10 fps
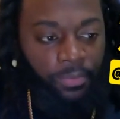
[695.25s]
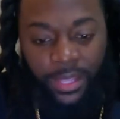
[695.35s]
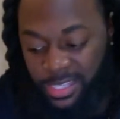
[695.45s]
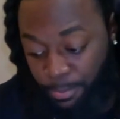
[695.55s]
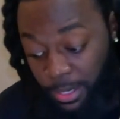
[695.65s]

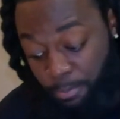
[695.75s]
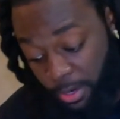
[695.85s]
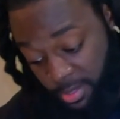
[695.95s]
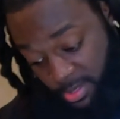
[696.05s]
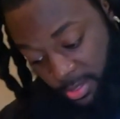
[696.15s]
disciplined
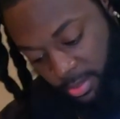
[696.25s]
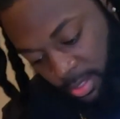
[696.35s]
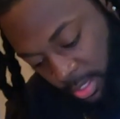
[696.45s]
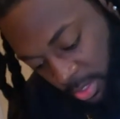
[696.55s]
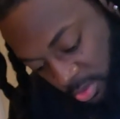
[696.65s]
person.
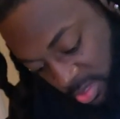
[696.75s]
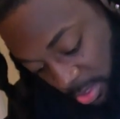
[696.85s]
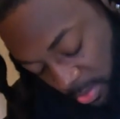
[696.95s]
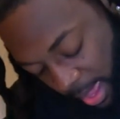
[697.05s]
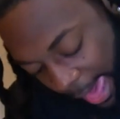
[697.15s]

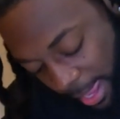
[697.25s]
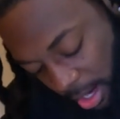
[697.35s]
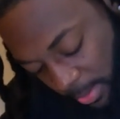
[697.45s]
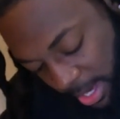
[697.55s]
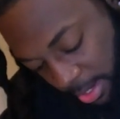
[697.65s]
So I
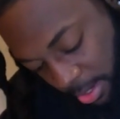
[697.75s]
already